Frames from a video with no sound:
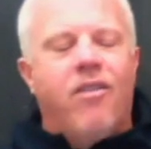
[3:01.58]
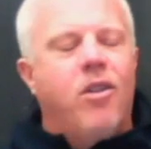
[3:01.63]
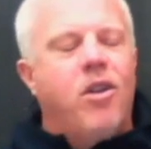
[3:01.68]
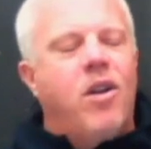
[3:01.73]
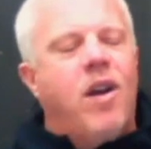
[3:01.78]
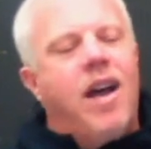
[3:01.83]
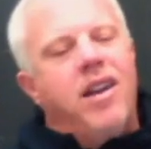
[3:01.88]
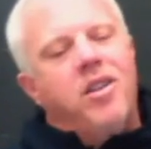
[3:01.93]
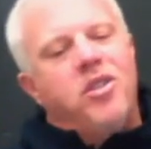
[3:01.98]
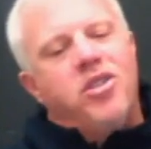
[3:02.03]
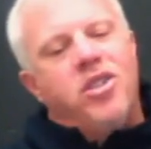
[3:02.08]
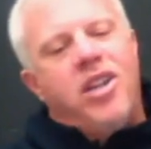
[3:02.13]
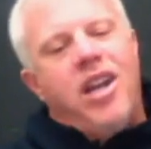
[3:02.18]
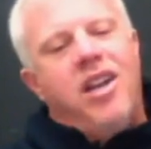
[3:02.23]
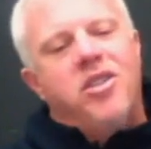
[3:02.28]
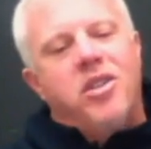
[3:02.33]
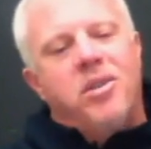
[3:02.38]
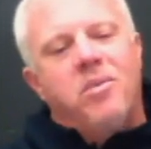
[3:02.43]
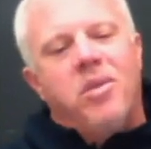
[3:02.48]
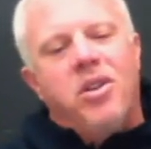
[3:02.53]
never know how to
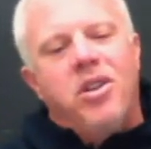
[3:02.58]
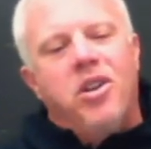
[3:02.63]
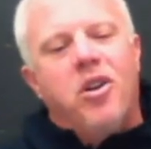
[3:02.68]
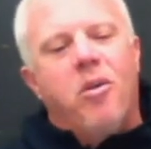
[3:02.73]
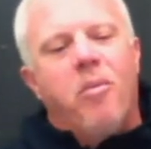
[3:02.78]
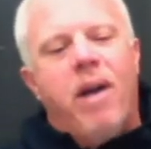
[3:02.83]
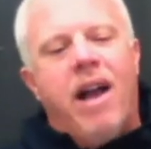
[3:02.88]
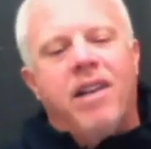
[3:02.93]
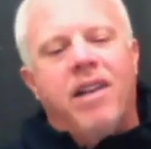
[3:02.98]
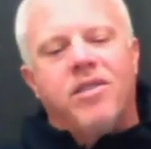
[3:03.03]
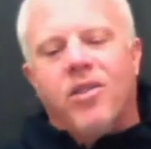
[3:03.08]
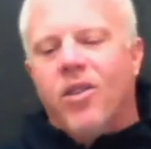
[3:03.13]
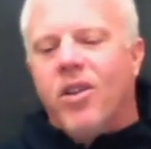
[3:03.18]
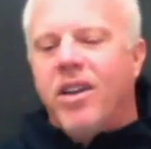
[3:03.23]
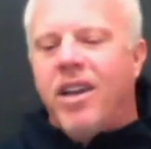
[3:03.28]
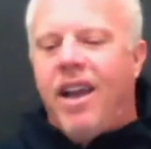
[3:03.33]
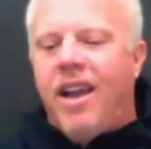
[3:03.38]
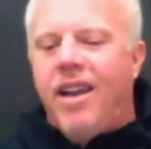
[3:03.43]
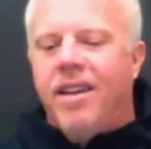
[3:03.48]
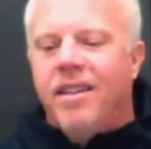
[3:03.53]
change it when you go back to
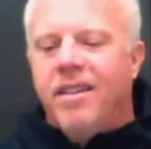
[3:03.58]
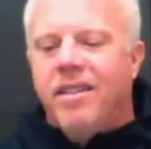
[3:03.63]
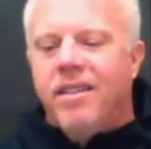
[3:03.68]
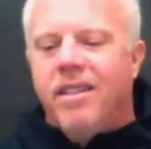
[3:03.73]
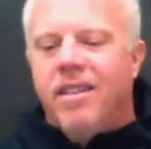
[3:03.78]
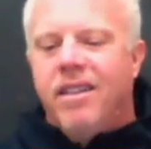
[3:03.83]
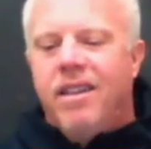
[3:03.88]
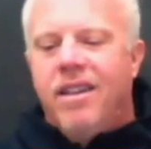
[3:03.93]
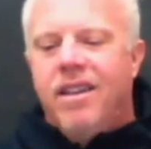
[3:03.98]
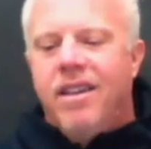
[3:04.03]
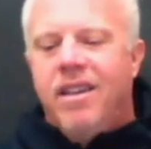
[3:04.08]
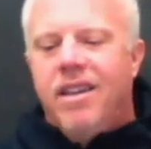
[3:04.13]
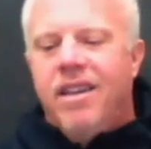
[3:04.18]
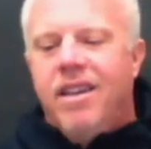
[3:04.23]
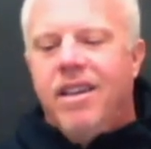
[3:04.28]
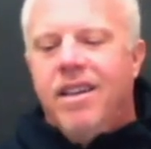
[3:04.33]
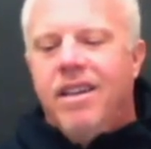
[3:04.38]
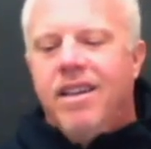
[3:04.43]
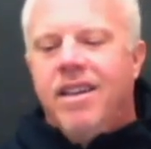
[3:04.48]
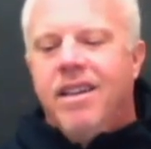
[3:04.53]
look at it.
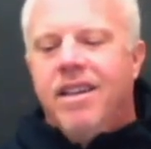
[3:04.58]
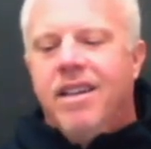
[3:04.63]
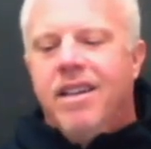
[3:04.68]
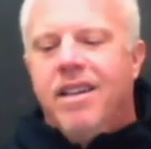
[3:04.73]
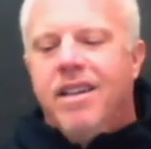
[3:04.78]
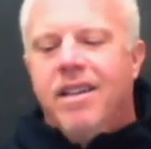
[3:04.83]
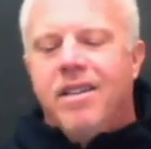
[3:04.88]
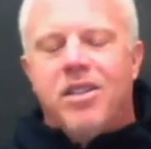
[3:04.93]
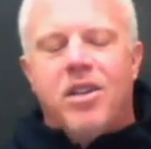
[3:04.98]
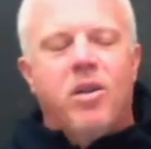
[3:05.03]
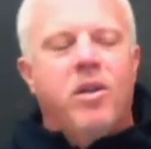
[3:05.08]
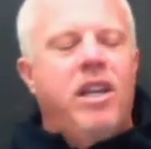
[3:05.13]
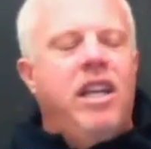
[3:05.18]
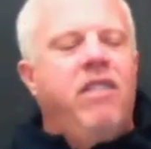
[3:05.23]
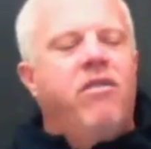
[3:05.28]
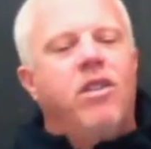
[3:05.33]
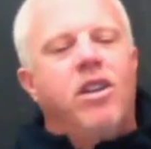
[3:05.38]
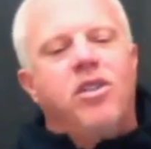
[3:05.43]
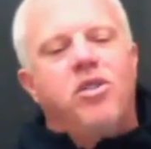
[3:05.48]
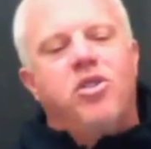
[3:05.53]
So
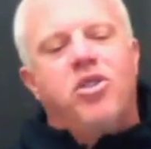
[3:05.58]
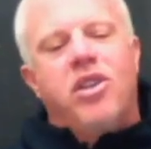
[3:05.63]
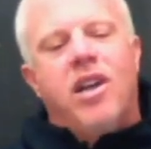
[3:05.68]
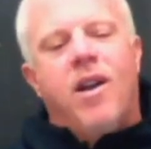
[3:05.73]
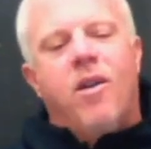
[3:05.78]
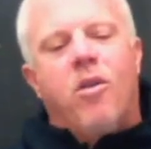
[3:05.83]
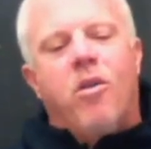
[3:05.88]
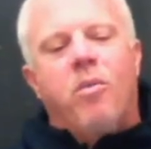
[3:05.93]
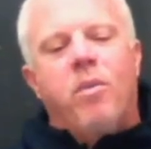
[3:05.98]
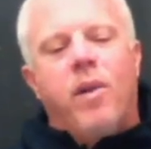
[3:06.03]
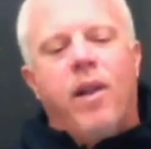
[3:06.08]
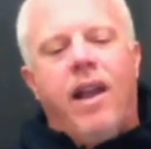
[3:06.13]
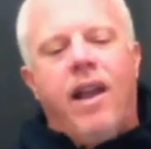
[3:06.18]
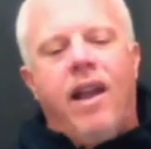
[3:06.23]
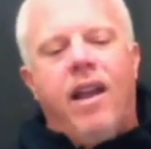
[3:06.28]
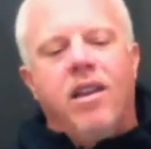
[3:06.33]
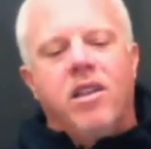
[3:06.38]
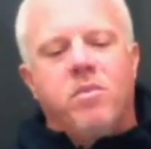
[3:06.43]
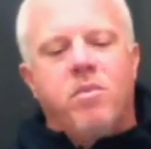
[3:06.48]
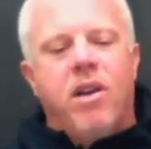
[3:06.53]
even a general
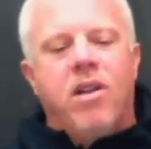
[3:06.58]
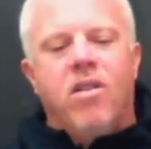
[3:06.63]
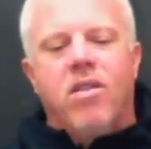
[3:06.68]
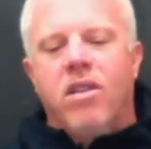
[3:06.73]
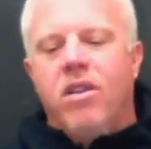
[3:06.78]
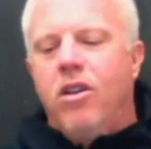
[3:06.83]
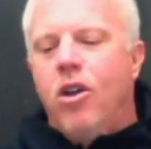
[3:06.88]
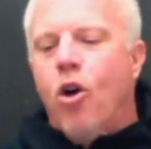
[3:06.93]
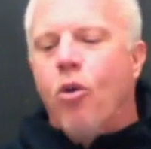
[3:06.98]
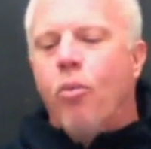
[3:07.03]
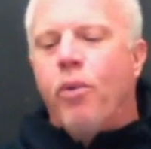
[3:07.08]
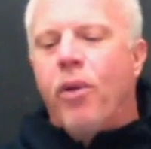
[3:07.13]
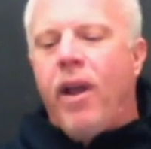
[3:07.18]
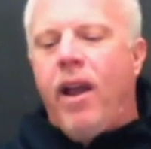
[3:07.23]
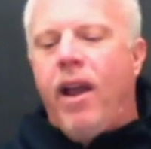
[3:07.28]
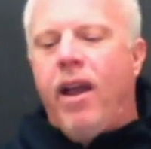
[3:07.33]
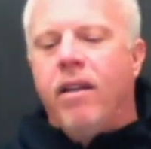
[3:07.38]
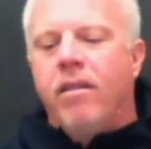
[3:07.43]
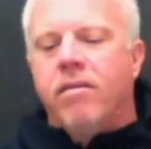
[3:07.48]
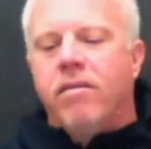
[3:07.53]
plan is better than no
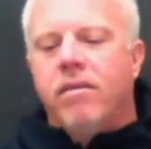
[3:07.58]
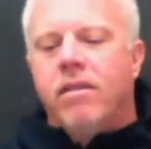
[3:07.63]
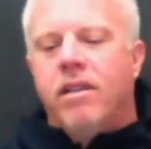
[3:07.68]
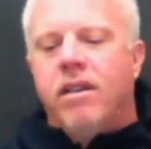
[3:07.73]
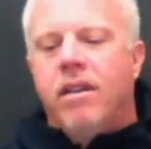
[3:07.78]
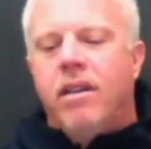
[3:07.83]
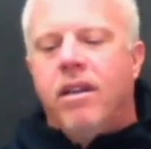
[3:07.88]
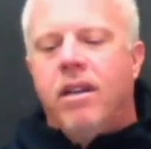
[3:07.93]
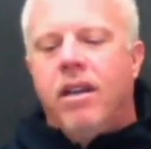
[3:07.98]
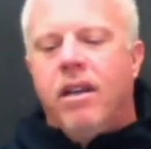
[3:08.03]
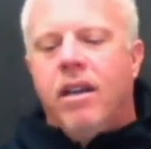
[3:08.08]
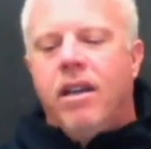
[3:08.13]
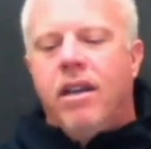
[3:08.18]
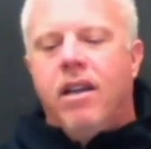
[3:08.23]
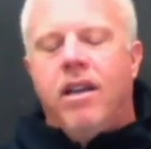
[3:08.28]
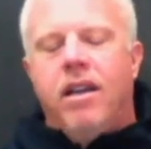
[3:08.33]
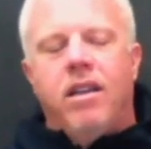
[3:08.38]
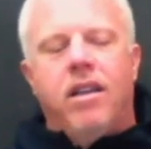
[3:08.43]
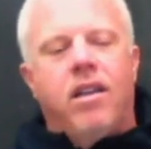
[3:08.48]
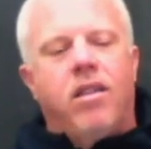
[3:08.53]
plan.
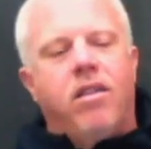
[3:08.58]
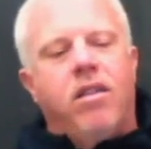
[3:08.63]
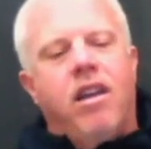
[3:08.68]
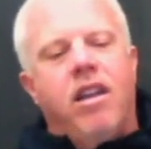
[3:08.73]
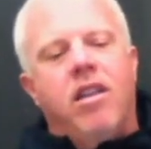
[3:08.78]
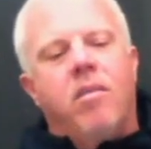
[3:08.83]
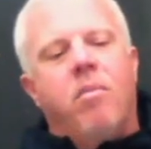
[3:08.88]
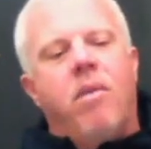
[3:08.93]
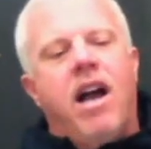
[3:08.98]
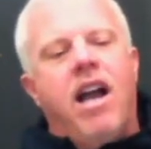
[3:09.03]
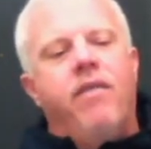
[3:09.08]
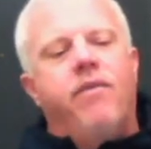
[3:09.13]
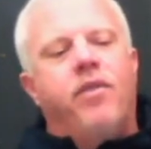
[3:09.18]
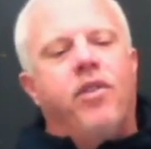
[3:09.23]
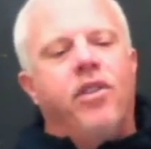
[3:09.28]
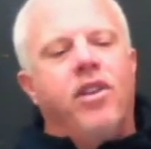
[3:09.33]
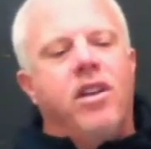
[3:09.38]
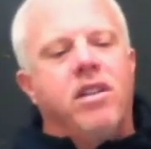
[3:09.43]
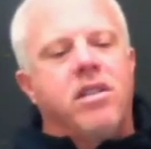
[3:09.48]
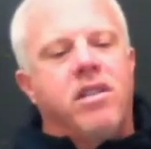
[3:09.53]
And the
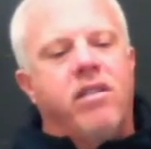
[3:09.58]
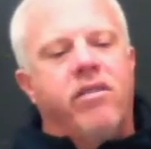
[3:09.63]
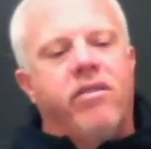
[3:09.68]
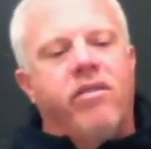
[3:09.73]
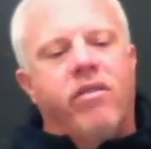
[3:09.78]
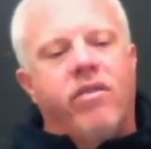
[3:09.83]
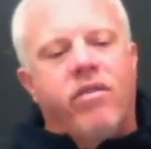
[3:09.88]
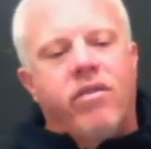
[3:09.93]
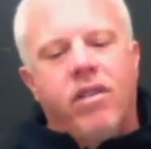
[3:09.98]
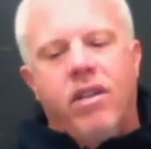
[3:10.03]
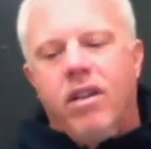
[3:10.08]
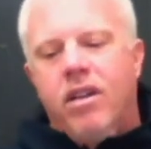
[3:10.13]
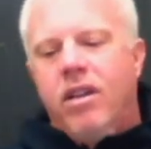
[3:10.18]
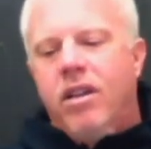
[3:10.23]
mindfulness of